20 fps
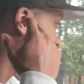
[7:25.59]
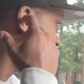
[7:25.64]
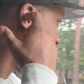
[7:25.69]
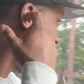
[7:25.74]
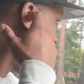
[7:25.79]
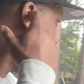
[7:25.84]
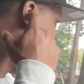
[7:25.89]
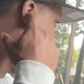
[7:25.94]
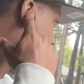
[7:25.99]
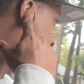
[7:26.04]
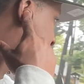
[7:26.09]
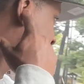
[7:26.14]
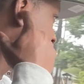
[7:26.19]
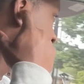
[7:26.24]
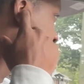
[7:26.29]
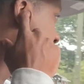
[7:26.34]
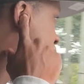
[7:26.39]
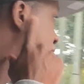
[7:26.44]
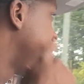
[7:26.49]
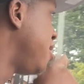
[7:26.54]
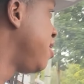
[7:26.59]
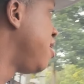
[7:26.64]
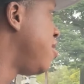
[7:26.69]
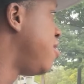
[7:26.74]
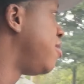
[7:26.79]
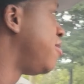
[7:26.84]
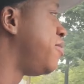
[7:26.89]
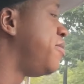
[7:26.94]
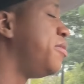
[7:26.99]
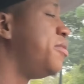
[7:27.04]
I, I should
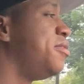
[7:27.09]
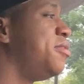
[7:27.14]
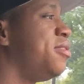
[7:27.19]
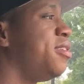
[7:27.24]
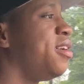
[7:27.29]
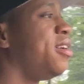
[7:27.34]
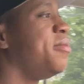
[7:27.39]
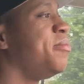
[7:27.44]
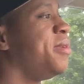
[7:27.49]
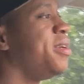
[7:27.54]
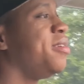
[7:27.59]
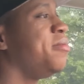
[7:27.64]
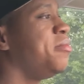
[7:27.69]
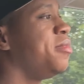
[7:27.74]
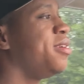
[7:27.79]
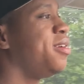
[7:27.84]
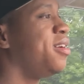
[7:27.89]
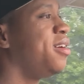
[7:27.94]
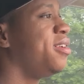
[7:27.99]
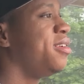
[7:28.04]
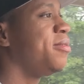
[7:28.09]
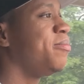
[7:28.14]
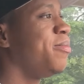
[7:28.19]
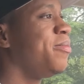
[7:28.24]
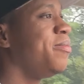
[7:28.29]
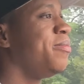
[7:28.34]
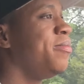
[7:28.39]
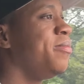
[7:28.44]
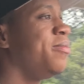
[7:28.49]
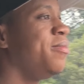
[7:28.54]
go to full on make Brianna
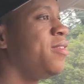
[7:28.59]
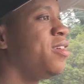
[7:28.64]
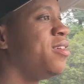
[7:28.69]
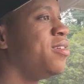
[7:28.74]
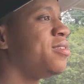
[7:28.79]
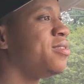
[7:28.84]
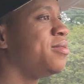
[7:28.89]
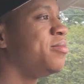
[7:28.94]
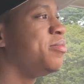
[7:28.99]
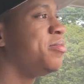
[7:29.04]
cook some